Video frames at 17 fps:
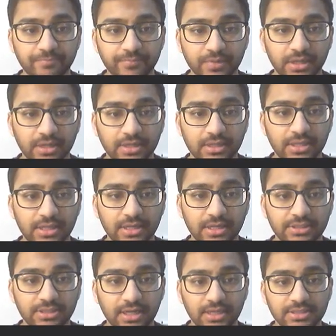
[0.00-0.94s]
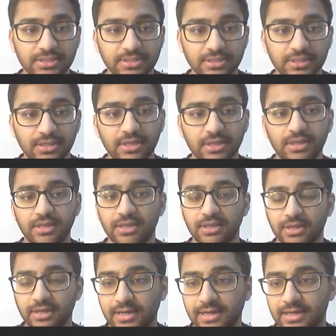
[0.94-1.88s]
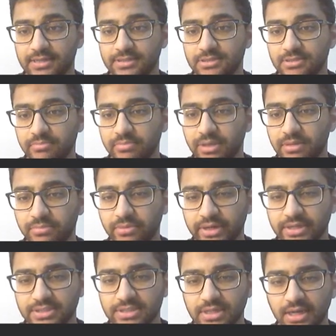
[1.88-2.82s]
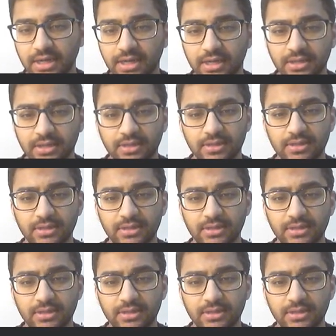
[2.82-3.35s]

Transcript: uh, Keon Johnson as a min price guy.